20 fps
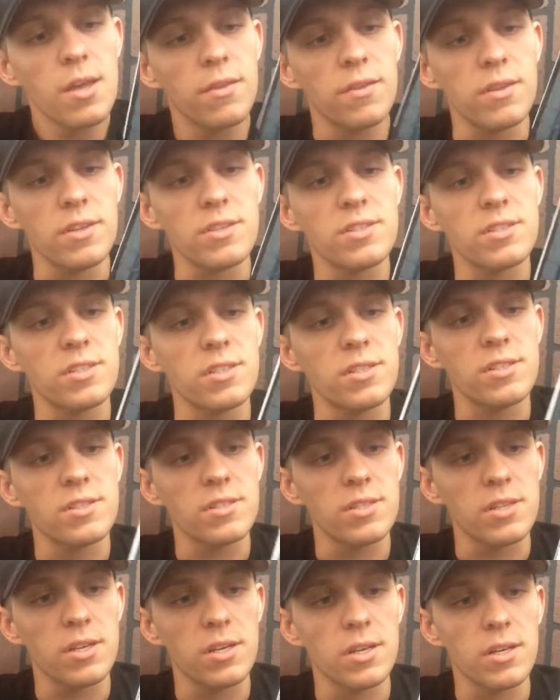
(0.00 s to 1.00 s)
This
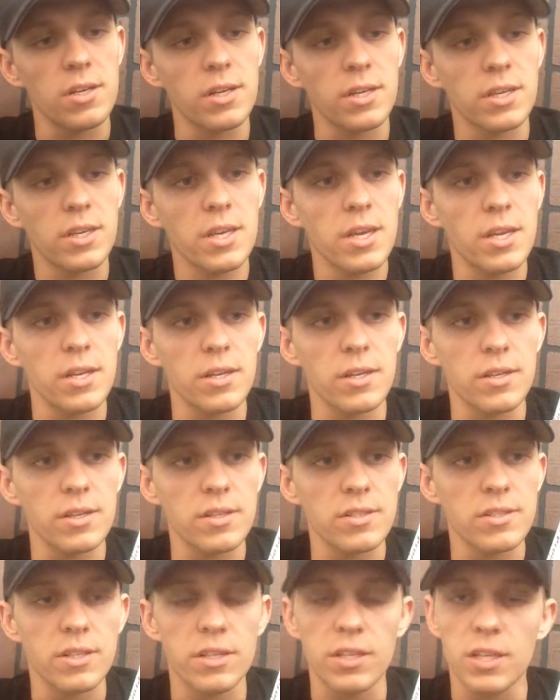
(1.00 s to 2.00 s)
is, uh, again,
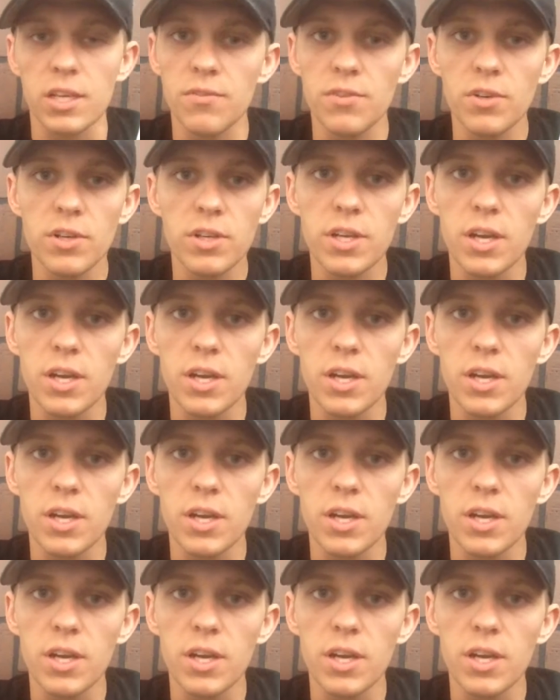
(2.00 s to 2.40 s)
is going to give your